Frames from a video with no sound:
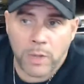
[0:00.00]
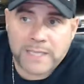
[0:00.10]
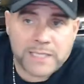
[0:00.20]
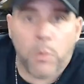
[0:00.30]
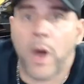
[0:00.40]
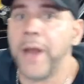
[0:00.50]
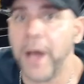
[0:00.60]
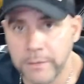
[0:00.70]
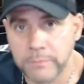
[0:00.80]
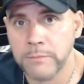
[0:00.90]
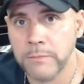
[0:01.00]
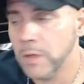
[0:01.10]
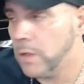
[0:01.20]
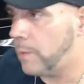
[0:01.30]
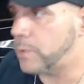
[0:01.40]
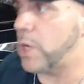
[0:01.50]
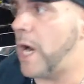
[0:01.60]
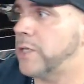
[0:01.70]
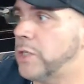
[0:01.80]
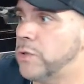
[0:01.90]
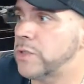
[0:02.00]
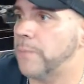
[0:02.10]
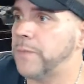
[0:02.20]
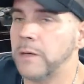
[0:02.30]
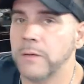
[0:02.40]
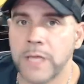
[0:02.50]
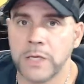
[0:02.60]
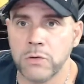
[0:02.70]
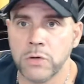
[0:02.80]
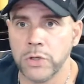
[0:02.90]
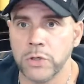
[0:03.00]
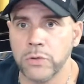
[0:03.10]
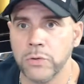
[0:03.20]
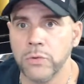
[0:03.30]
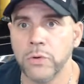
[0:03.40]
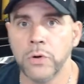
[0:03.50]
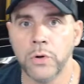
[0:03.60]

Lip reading: I say, why not? I'm trying to do something that you can do